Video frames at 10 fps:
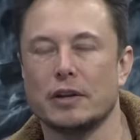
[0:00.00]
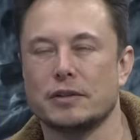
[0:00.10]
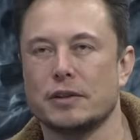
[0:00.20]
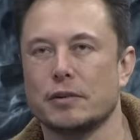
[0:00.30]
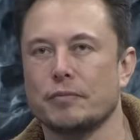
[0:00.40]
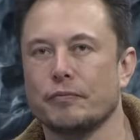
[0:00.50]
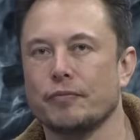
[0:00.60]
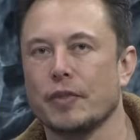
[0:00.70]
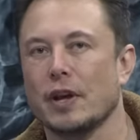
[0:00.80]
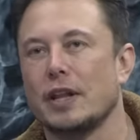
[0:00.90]
So
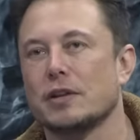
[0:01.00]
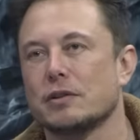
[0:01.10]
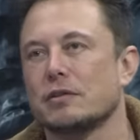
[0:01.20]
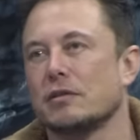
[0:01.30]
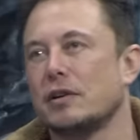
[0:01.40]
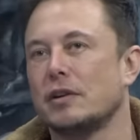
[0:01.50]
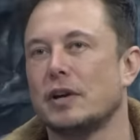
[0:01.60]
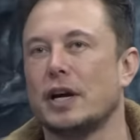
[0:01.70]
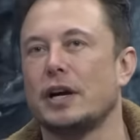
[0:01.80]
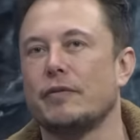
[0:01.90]
I think
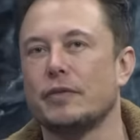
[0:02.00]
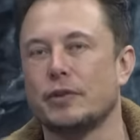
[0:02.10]
um,